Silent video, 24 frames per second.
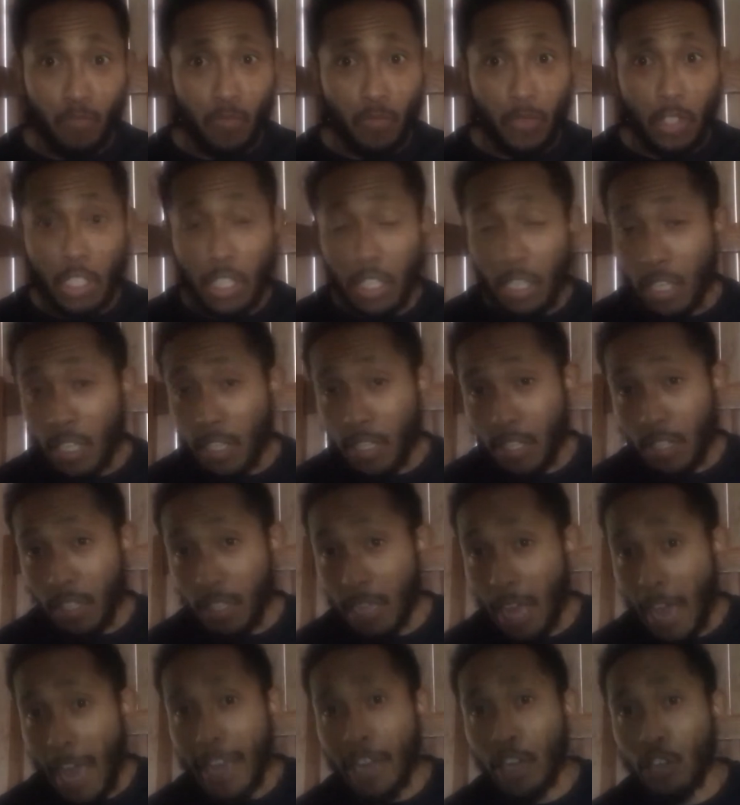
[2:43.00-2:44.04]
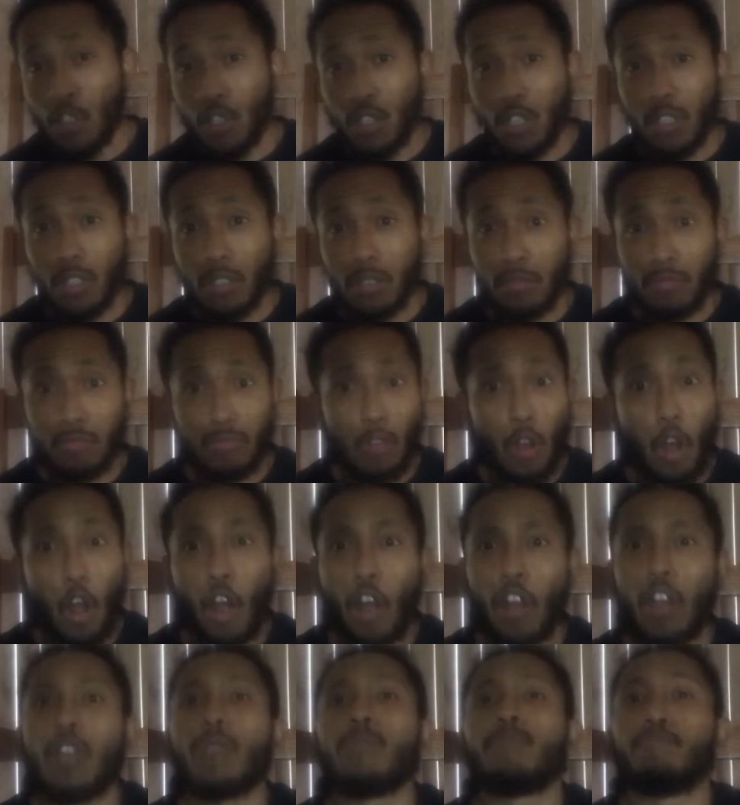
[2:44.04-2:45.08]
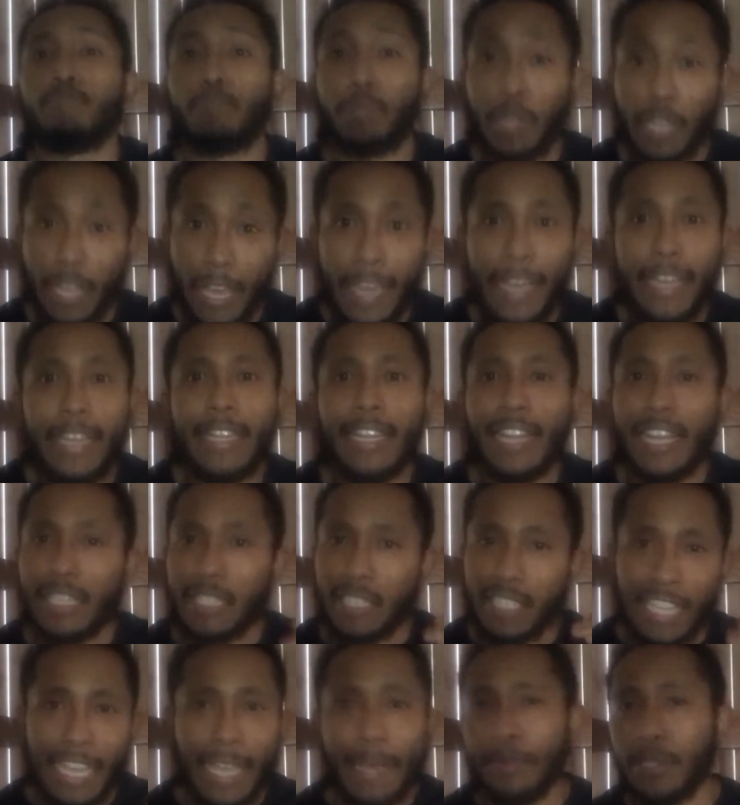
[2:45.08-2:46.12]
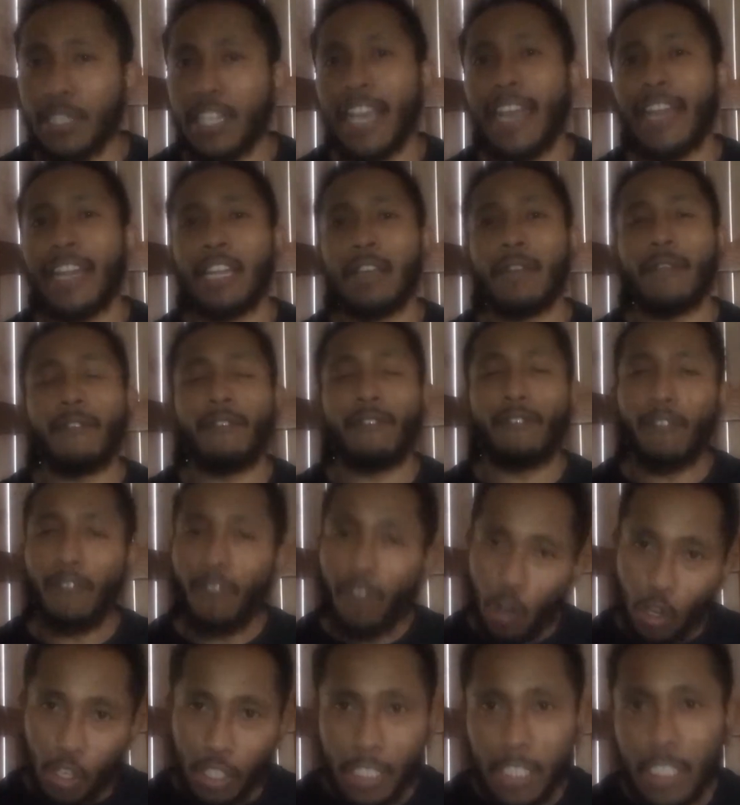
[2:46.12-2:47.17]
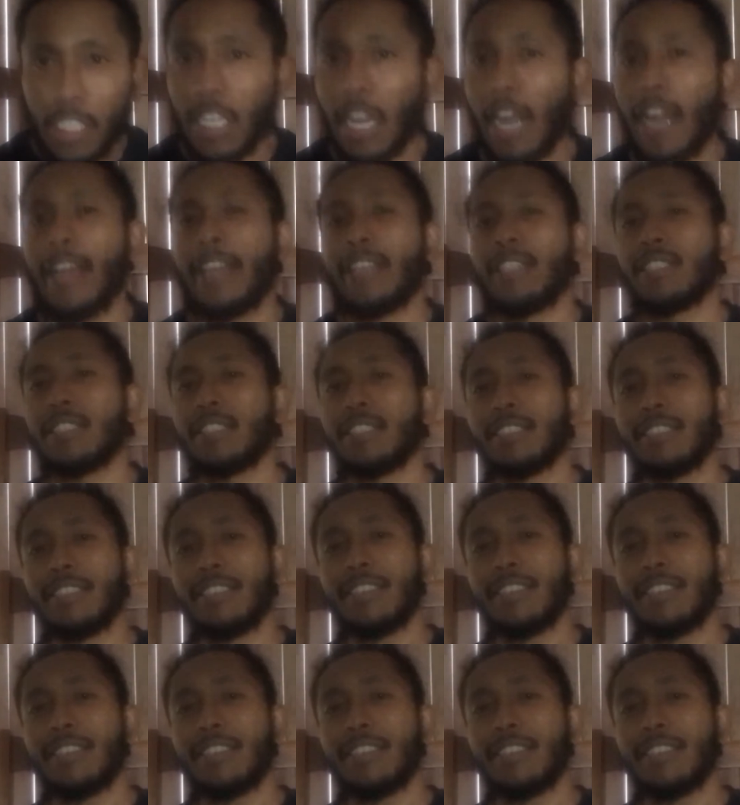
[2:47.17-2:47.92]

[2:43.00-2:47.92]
the Niners are playing in that same stadium versus the Giants.